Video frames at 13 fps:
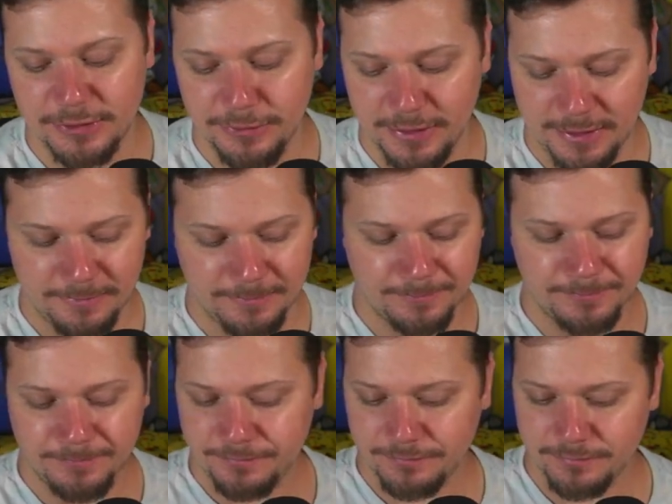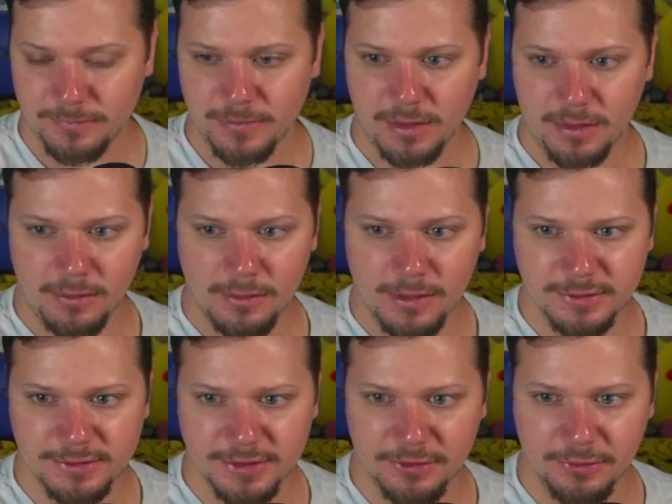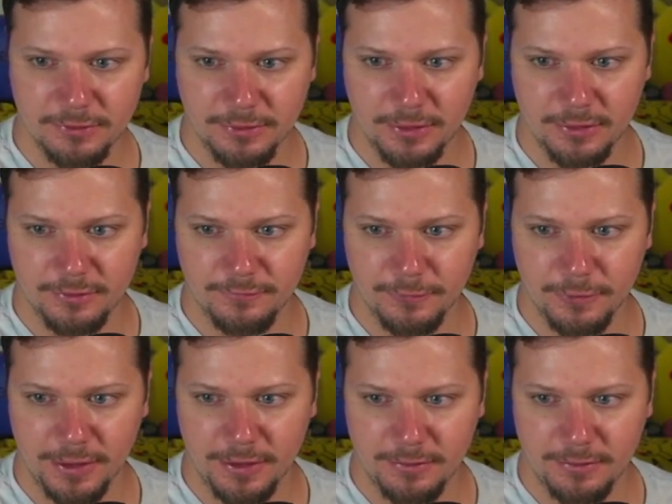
it. Here's a code card for you.